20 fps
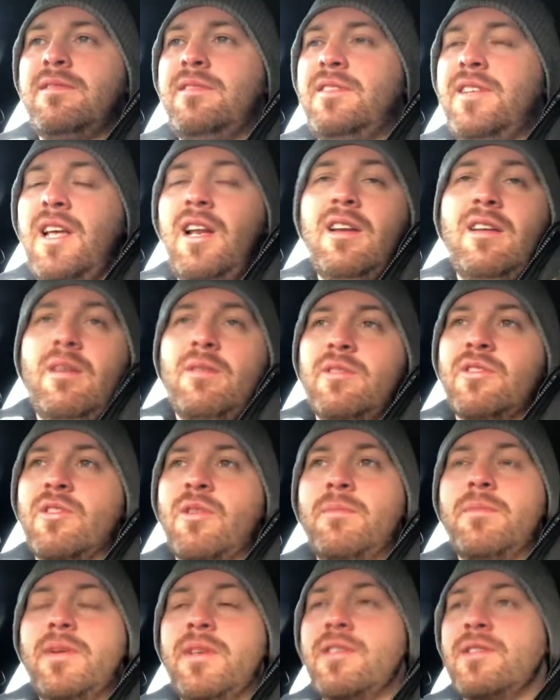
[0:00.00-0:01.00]
kill a load of
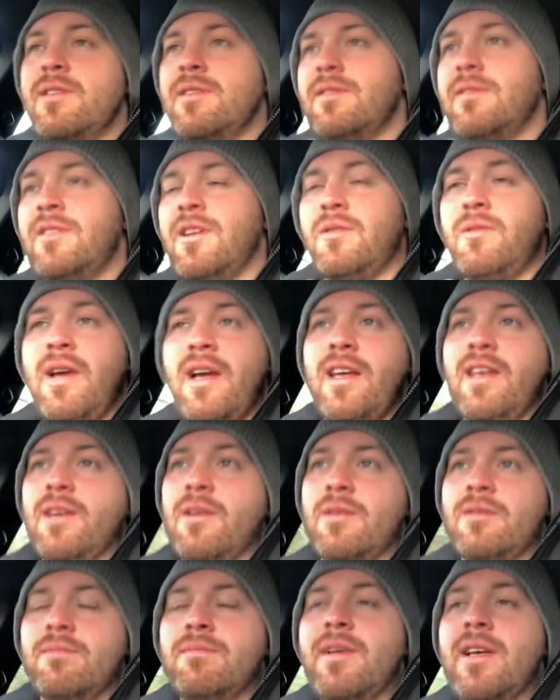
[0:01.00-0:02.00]
zombies, don't get
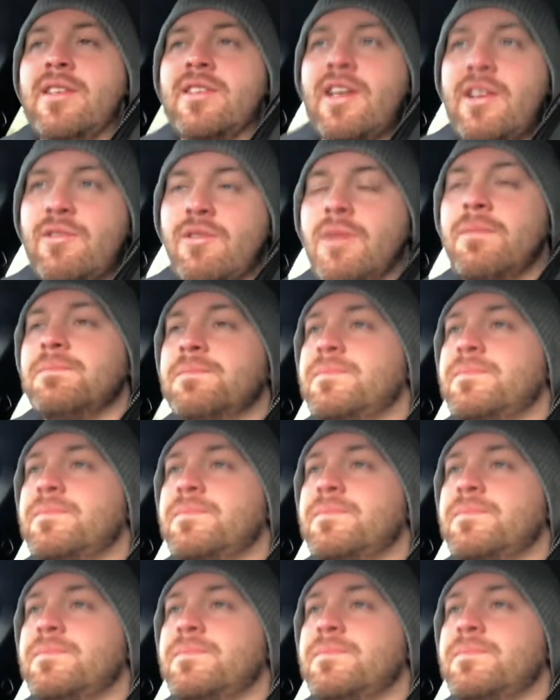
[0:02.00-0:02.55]
killed, etc.